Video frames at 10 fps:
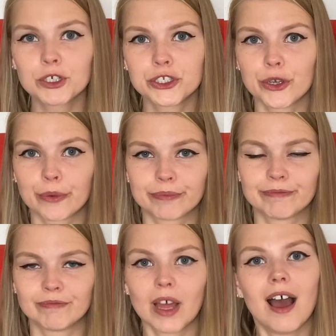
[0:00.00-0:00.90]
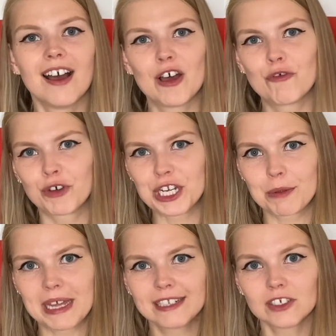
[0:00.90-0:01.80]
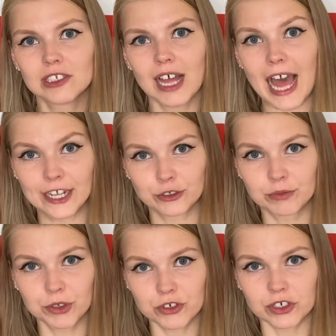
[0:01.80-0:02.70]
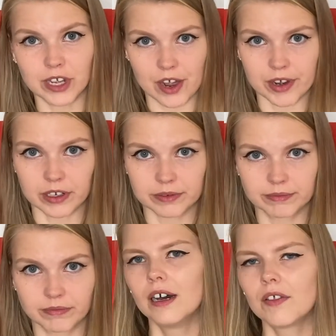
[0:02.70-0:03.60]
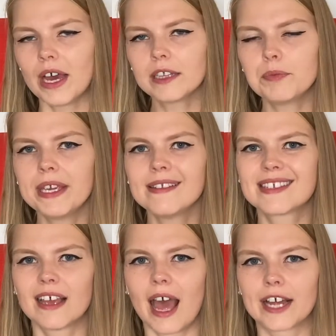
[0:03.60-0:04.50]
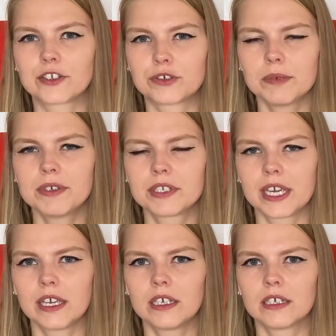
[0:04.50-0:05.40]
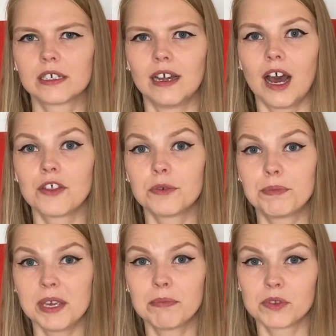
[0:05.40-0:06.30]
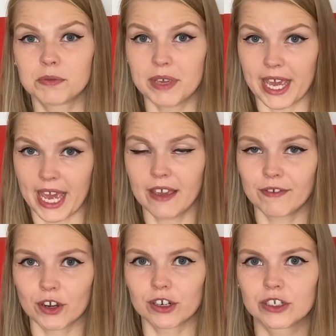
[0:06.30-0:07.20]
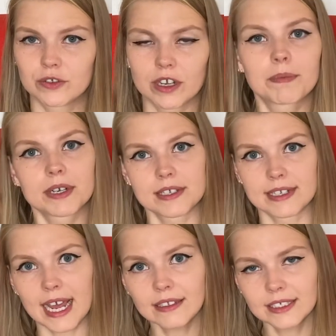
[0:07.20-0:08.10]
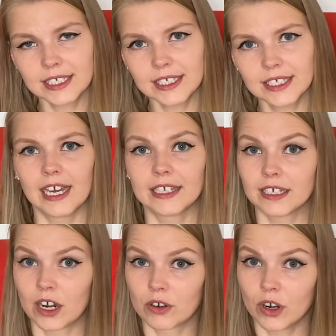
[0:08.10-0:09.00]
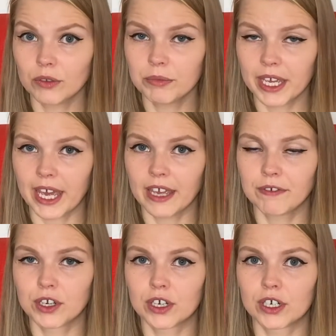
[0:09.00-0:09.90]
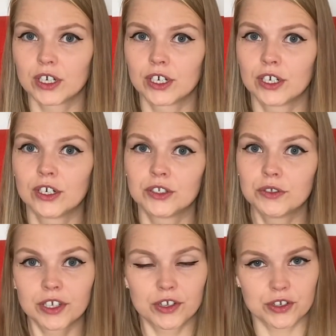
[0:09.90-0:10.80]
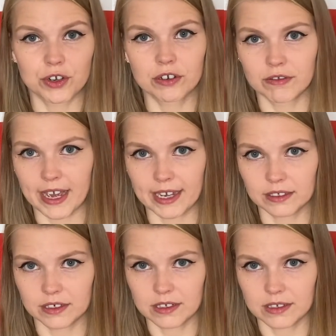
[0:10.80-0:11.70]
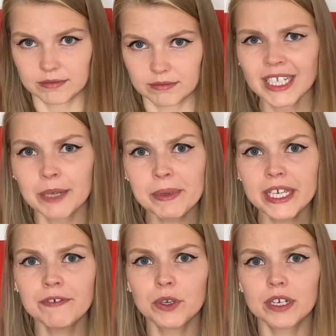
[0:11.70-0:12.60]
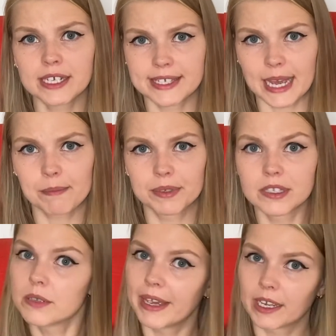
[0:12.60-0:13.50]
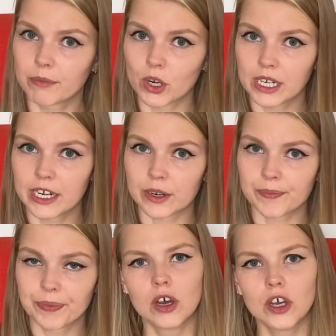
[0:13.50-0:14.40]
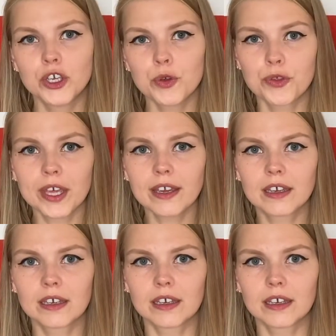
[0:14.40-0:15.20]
2, fundamental attribution error. That means attributing other people's behavior to their personality and our own behavior to the external factors. Let me give you an example to make it more clear. You think